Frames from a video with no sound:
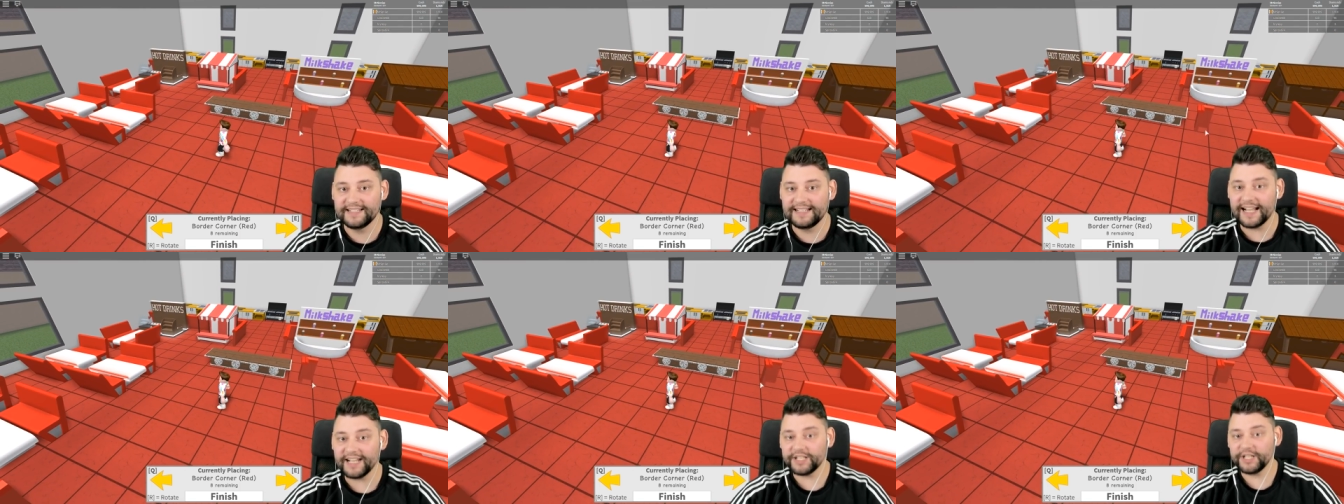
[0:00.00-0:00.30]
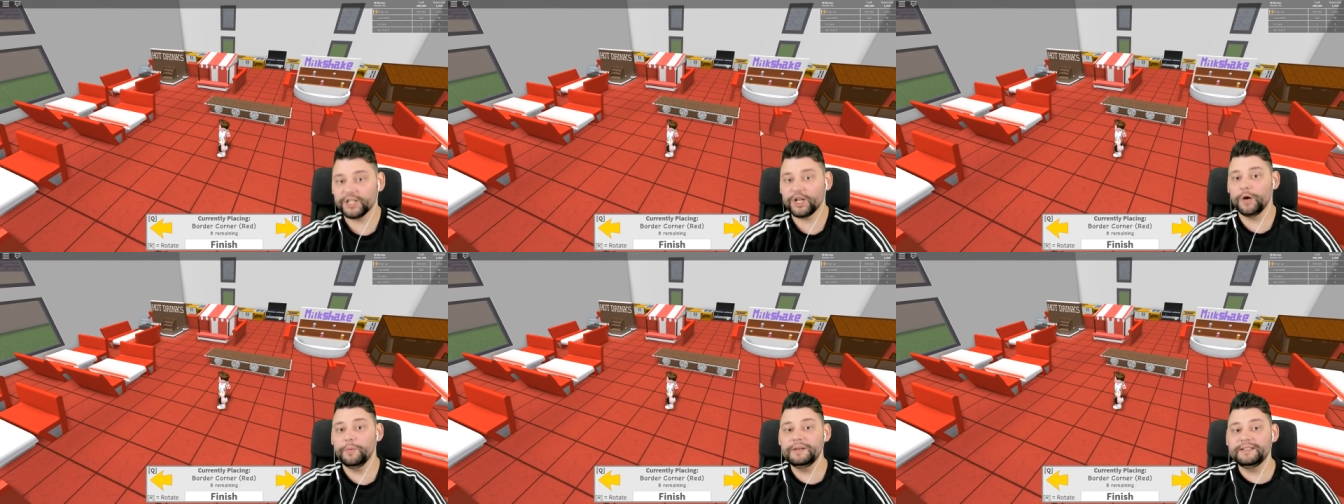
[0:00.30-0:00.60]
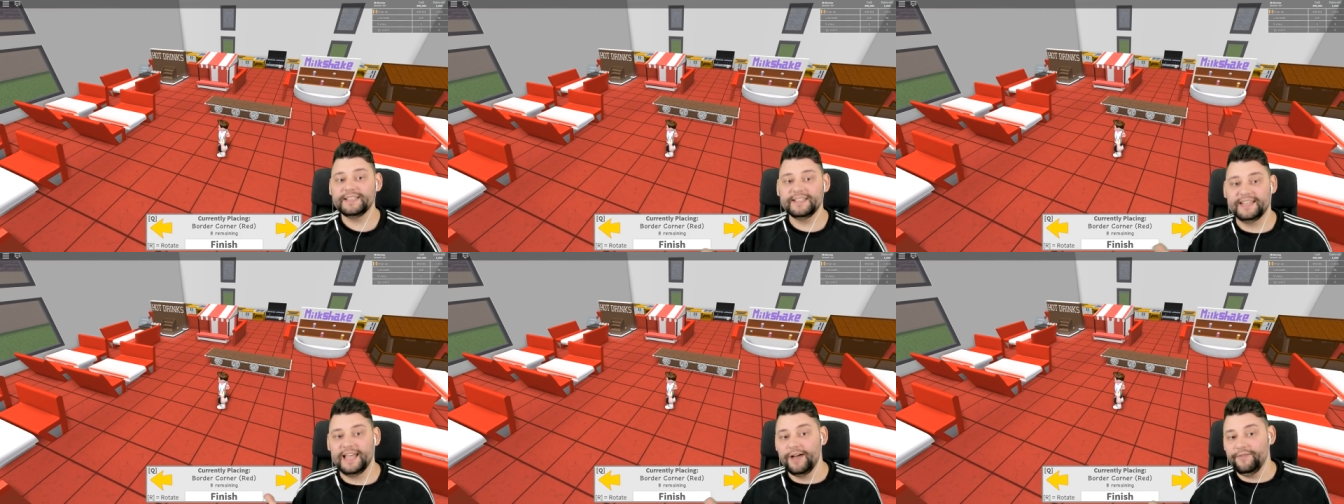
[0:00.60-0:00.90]
It's actually
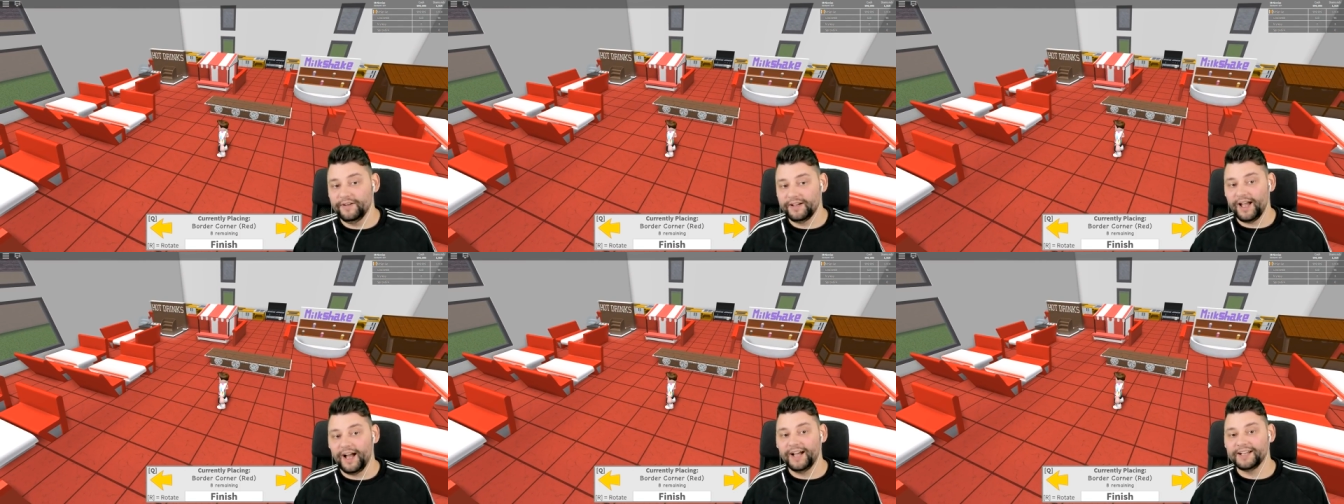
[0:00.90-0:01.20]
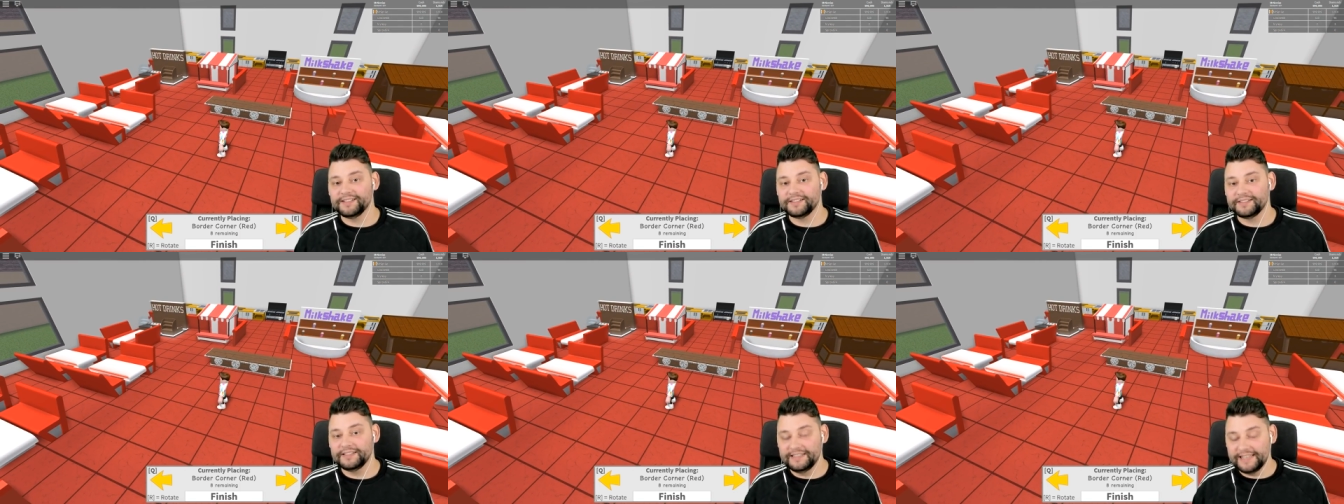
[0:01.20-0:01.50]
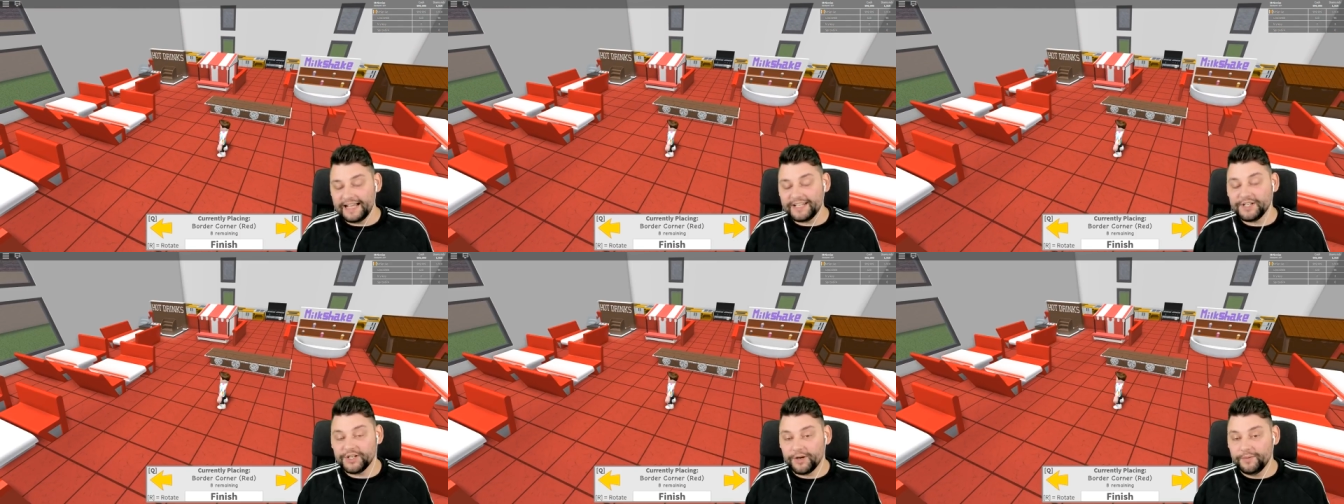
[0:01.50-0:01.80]
coming together, guys.
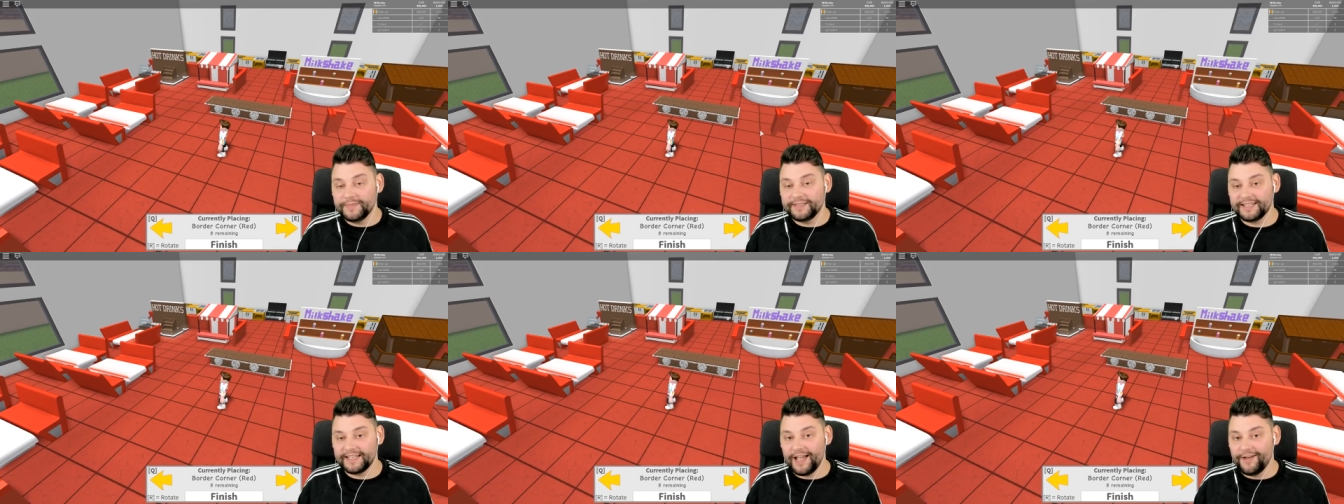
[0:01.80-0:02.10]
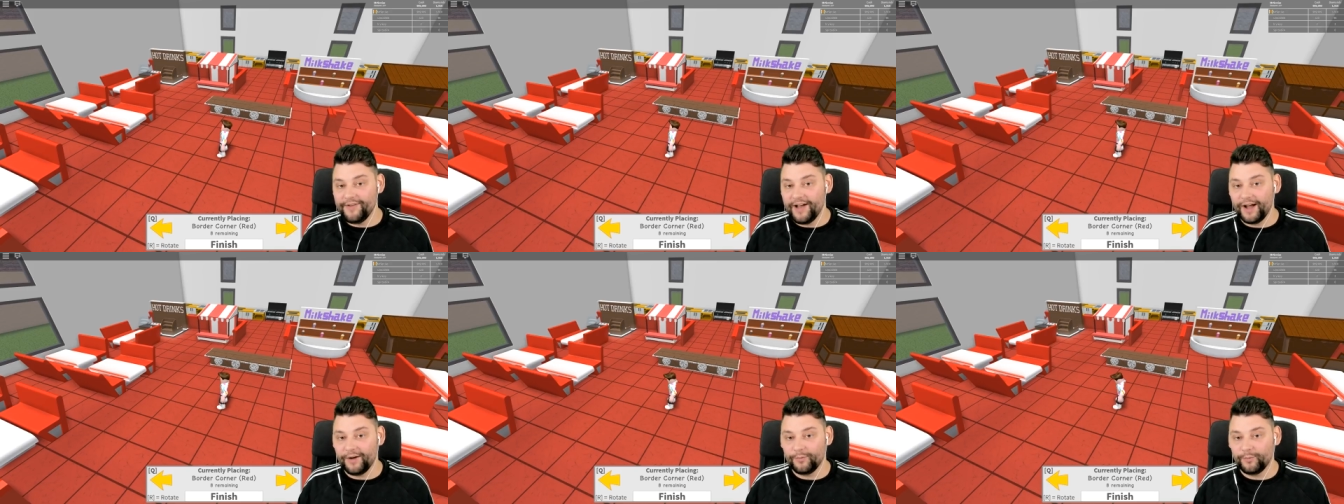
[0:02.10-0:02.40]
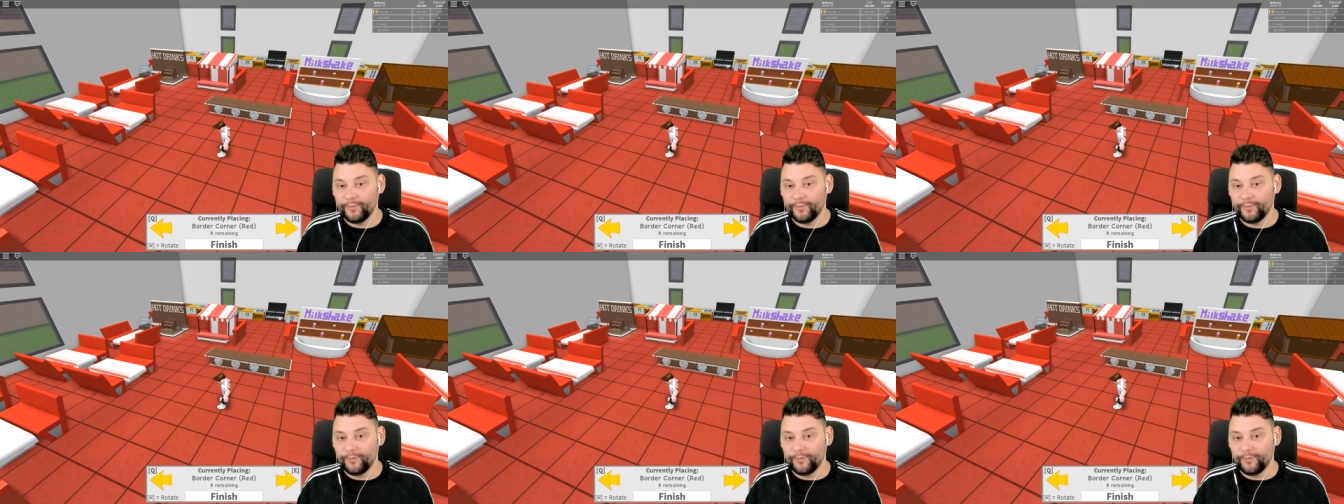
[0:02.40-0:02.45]
It's actually coming together.